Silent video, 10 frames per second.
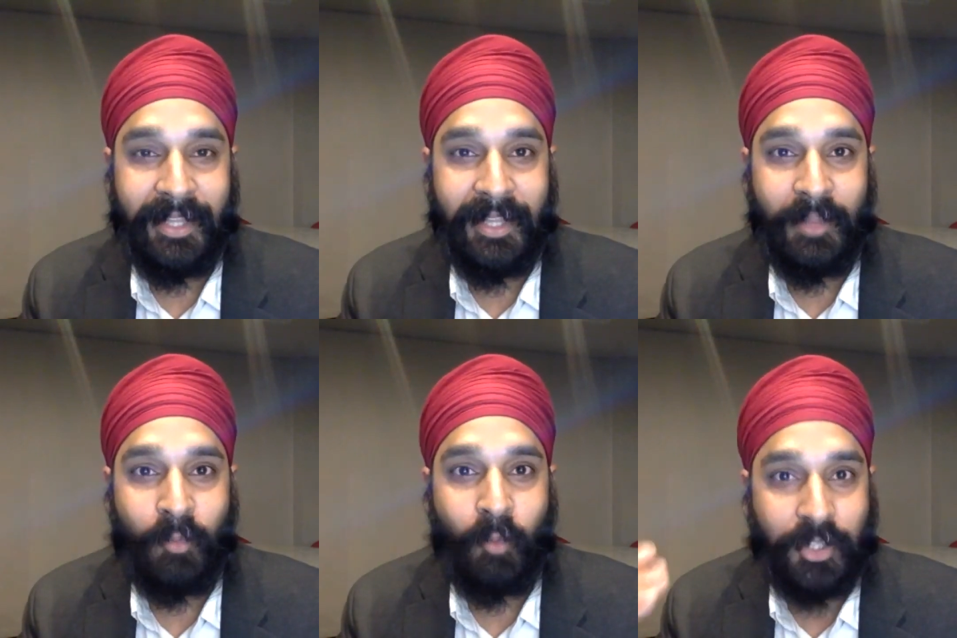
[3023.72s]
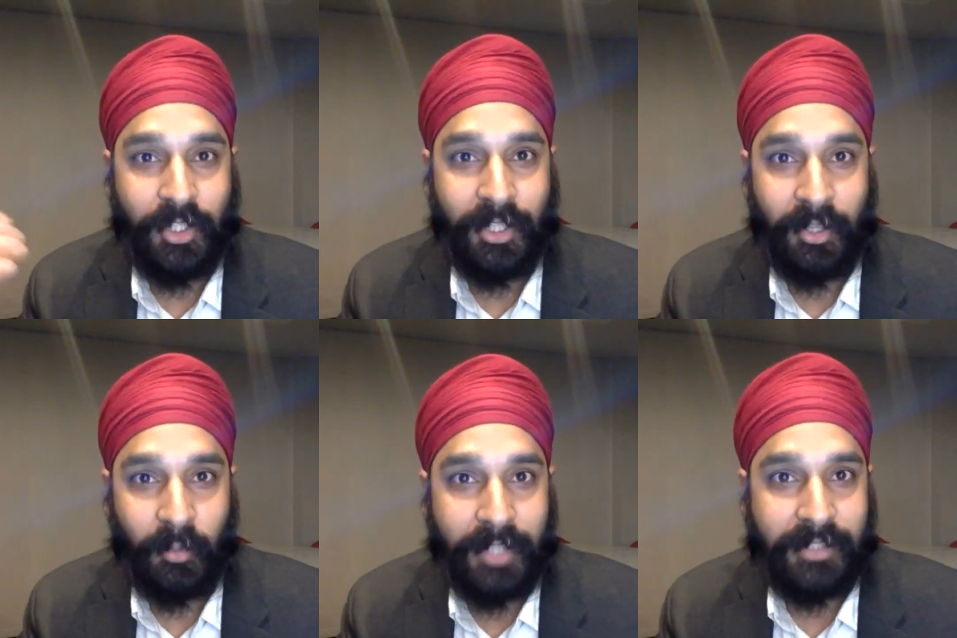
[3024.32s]

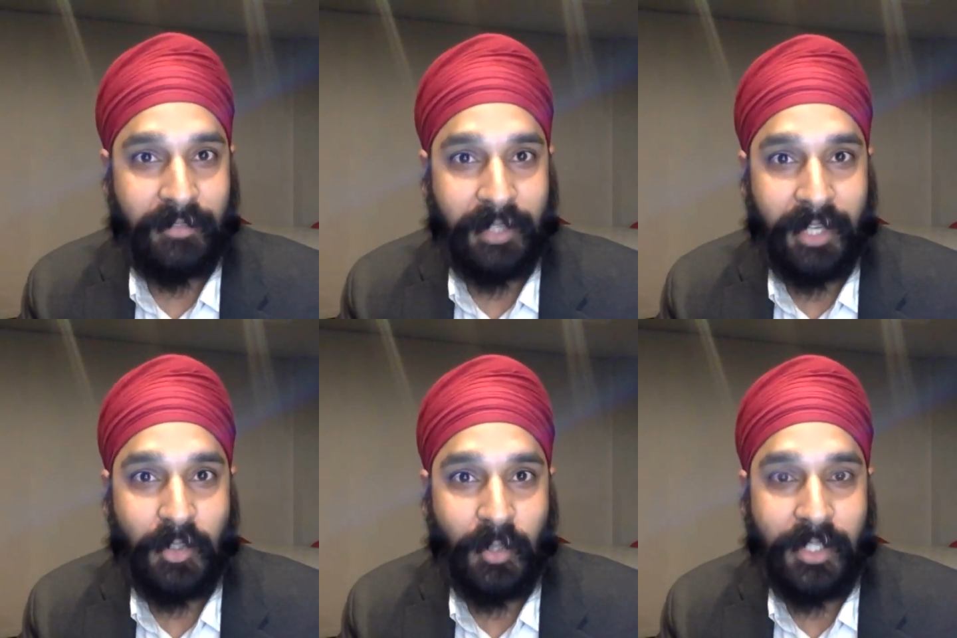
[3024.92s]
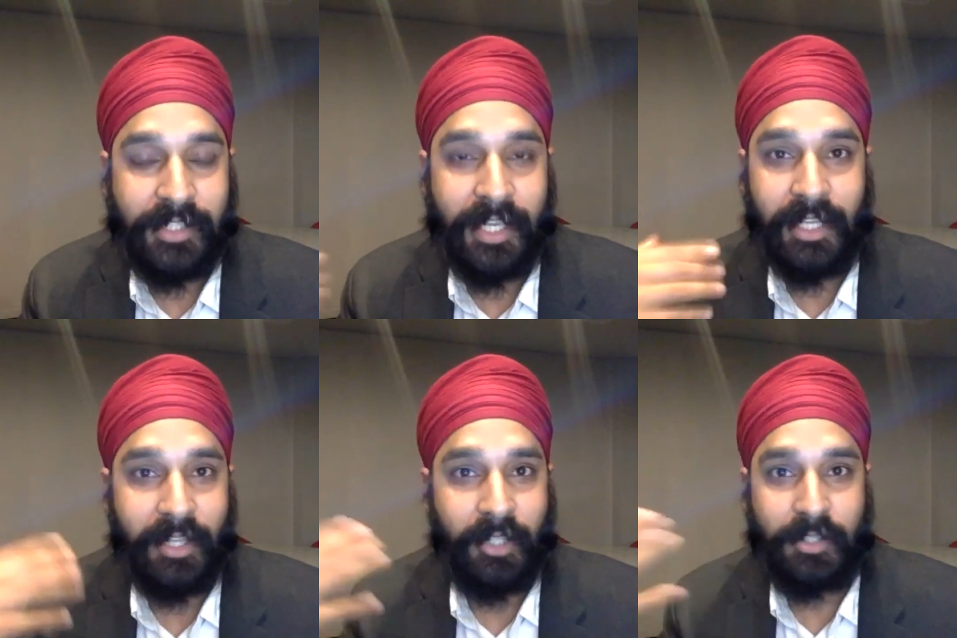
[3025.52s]
the rest of the country
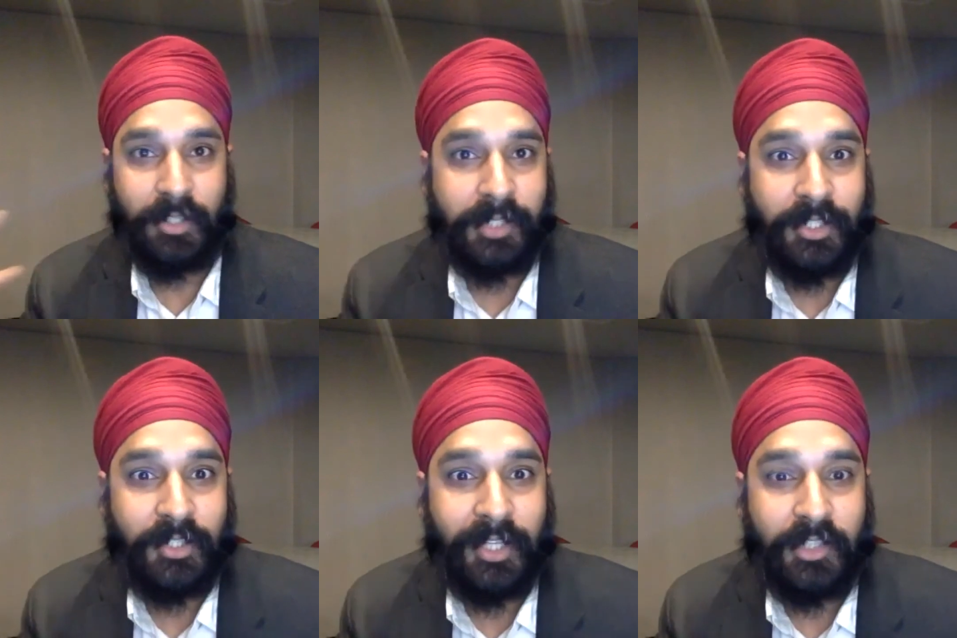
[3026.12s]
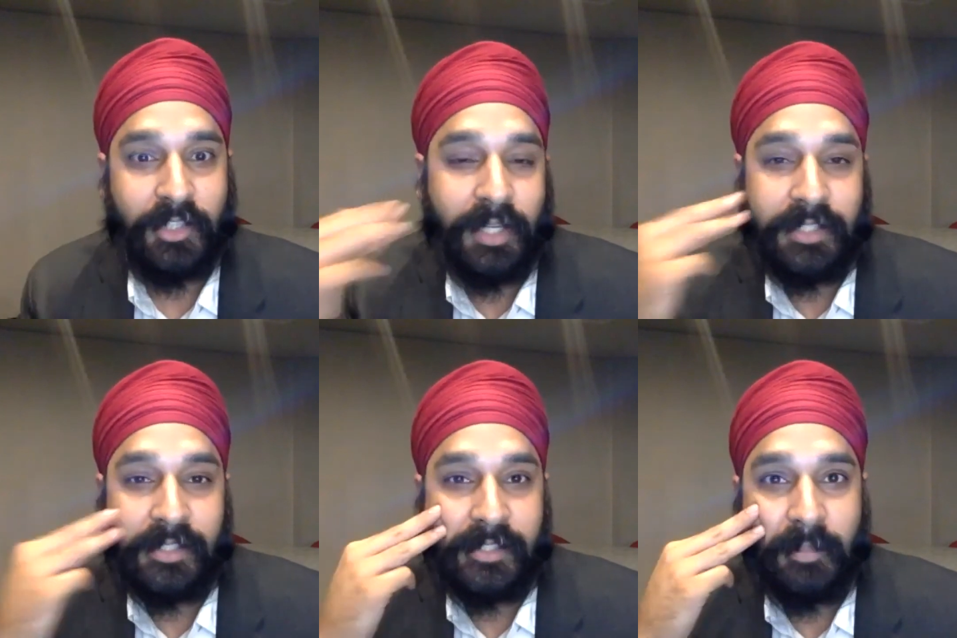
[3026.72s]
say there's no such thing as
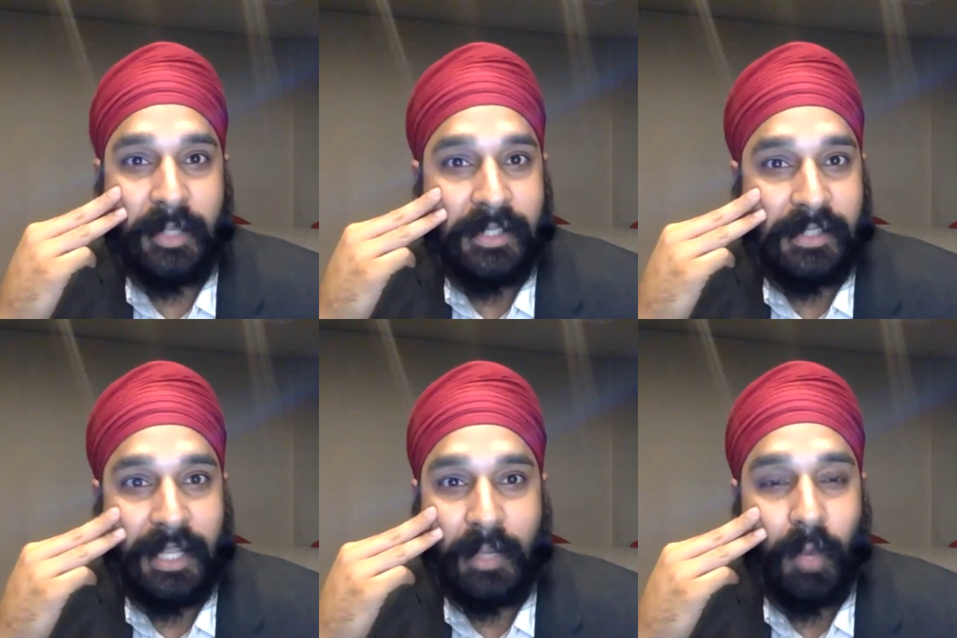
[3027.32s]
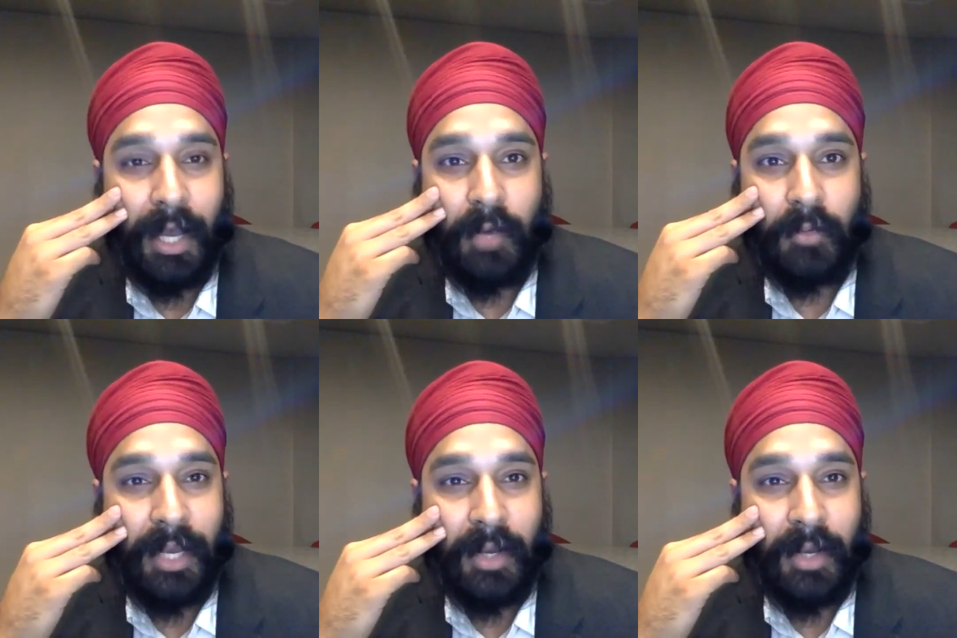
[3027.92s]
racism is like, wow,